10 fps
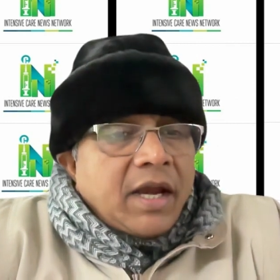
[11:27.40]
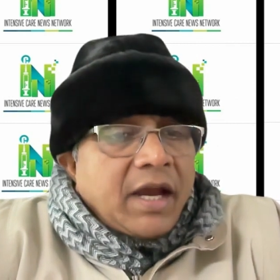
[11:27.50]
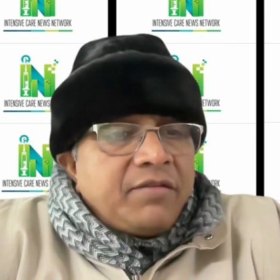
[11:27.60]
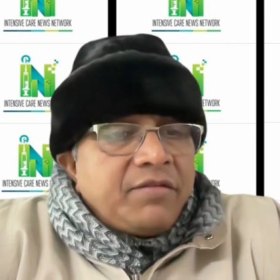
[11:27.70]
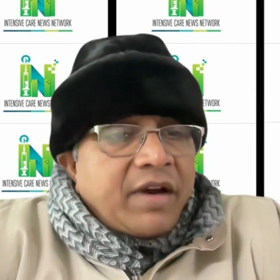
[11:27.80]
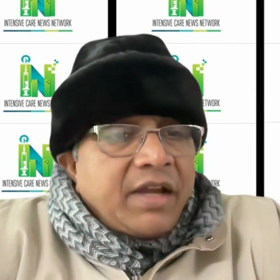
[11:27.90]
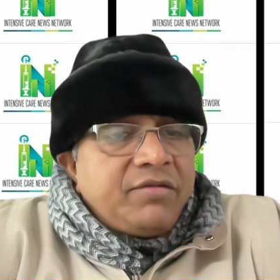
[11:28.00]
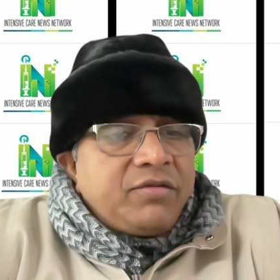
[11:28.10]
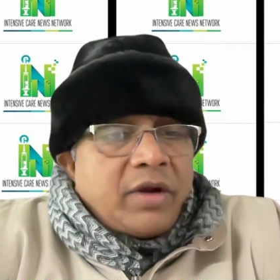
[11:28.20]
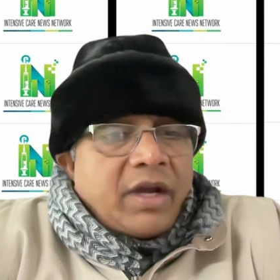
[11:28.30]
and
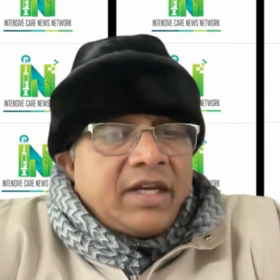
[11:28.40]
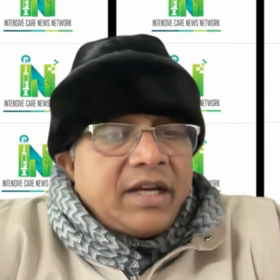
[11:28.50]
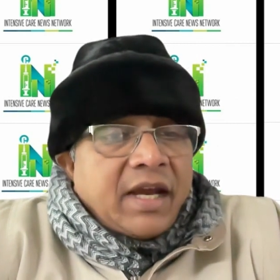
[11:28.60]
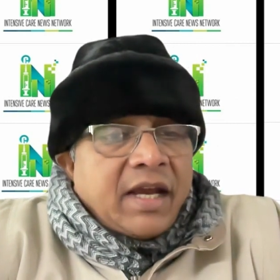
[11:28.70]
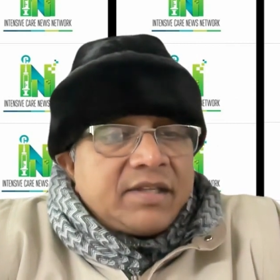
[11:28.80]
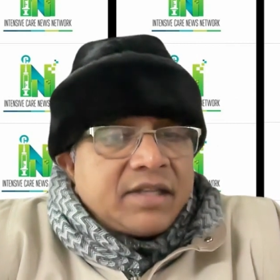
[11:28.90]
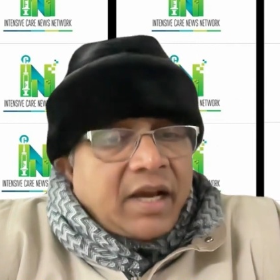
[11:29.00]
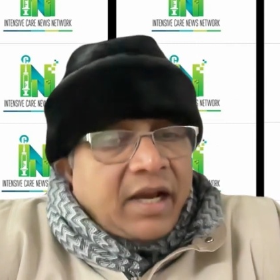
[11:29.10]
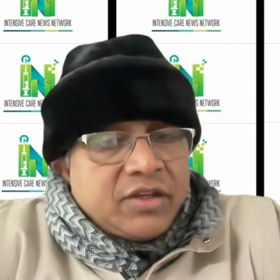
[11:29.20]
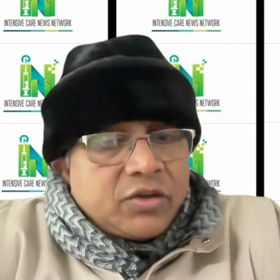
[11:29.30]
5 to 9 as
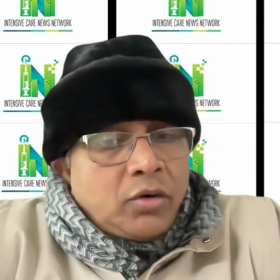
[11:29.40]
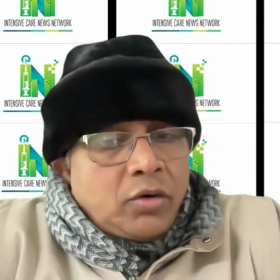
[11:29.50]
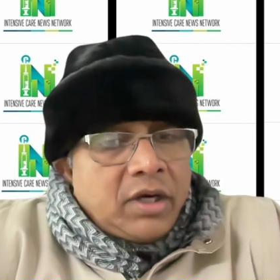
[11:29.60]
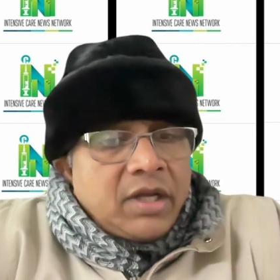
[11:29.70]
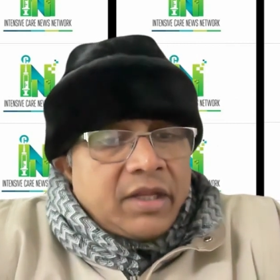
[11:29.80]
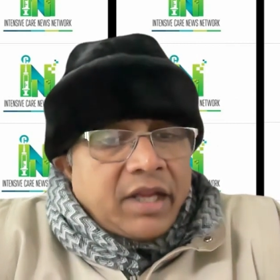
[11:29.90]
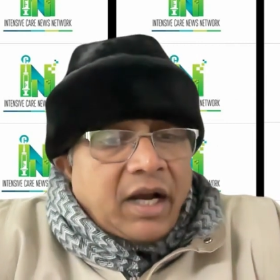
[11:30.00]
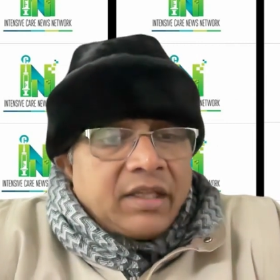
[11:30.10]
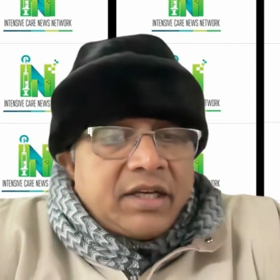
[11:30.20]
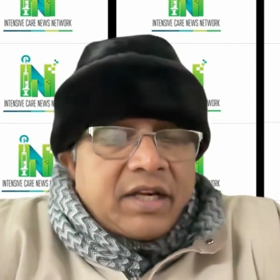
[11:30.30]
high score, the
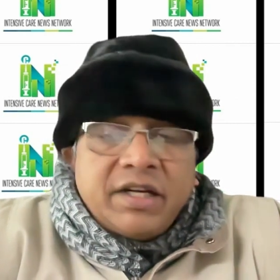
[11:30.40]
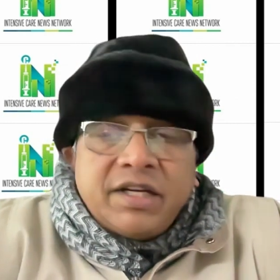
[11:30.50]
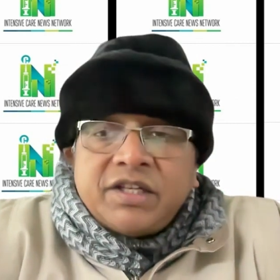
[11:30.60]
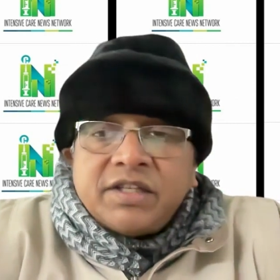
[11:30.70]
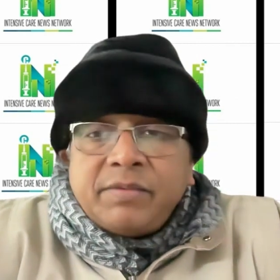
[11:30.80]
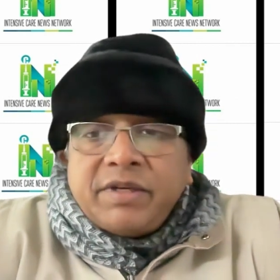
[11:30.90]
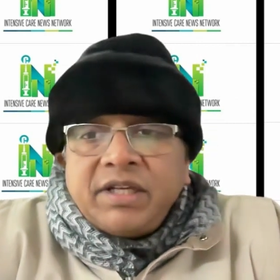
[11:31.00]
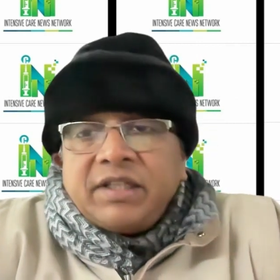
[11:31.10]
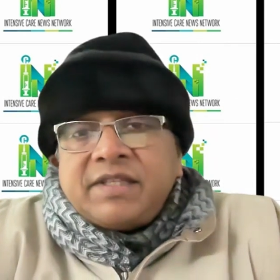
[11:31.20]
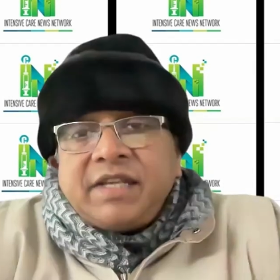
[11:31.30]
other conditions
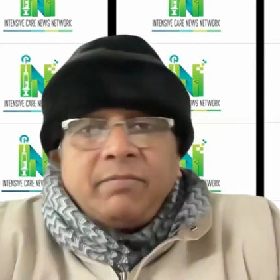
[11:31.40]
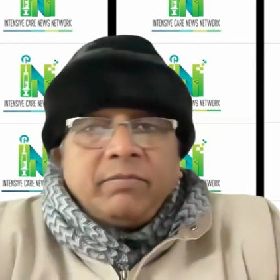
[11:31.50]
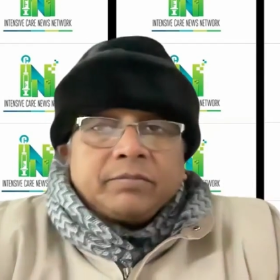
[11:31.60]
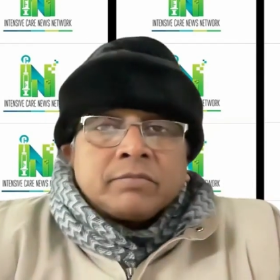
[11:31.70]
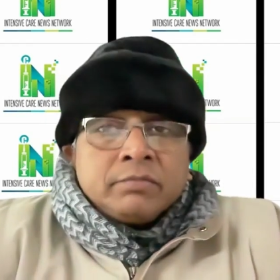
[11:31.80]
being the same.